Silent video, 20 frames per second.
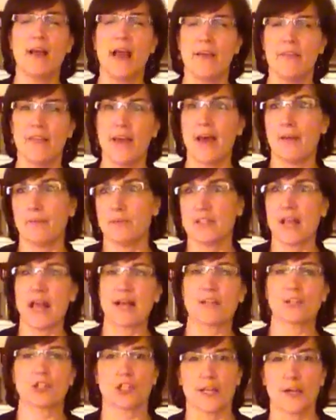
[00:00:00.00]
and that was
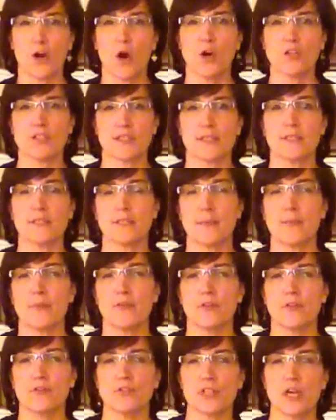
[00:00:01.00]
actually causing some of
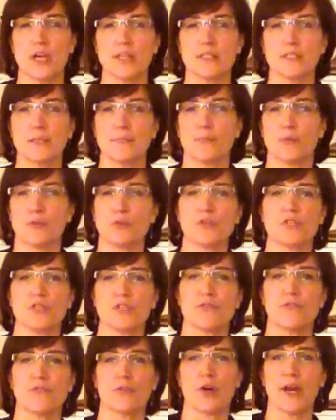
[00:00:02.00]
those cuts and
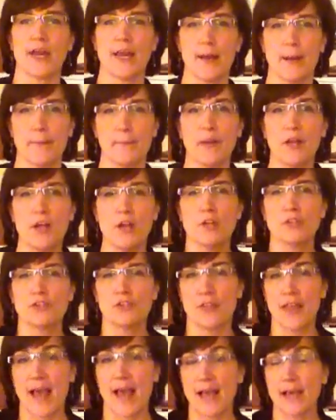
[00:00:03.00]
bruises for him.
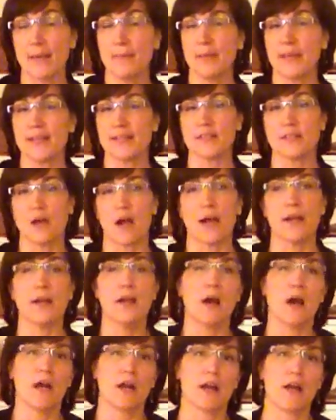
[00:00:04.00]
So that can be a sign.
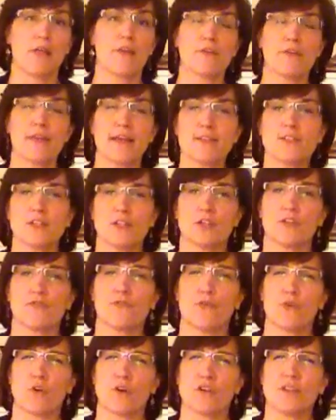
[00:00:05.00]
Another thing to look
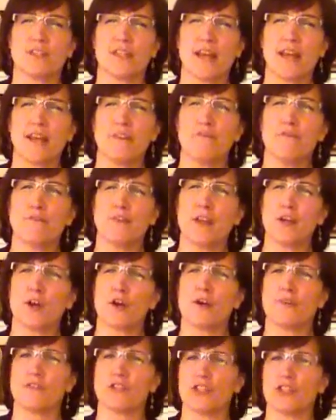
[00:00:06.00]
for is any
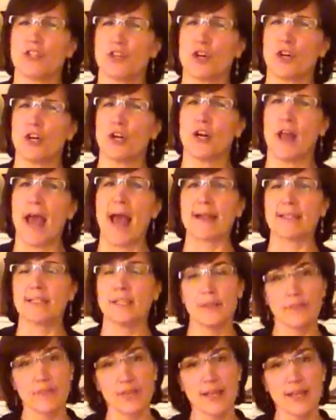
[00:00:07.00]
fear of a certain
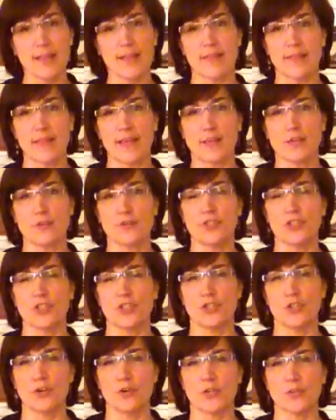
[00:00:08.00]
activity that they used to
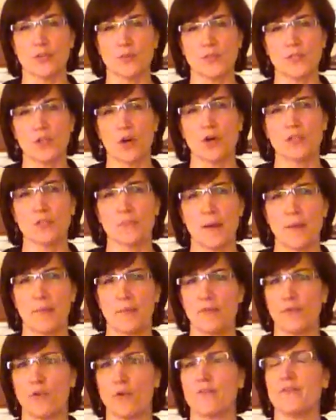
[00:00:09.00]
do. As we talked about
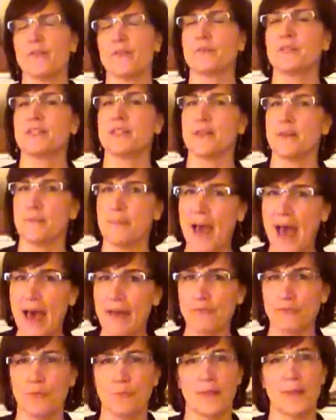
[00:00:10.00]
before, if it was in the
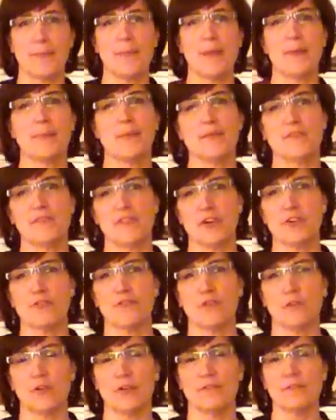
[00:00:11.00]
bathroom, they may be
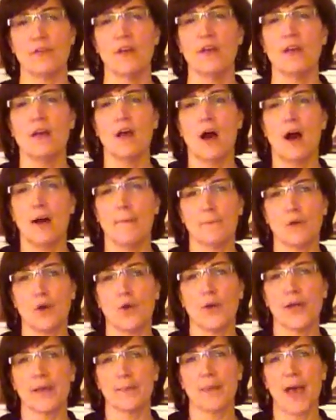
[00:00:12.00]
fearful of
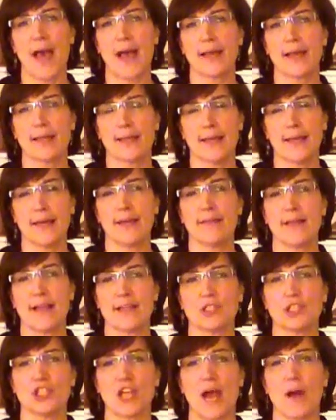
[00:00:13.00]
going back and getting
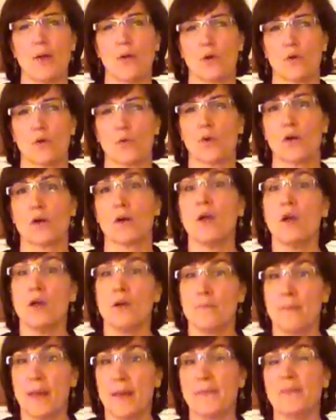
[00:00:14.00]
that shower, or
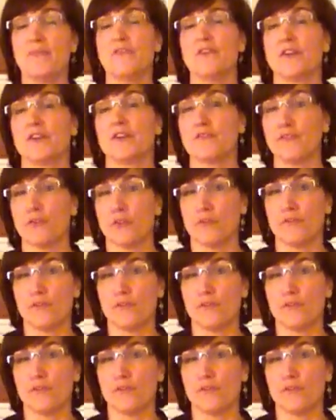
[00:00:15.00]
maybe fearful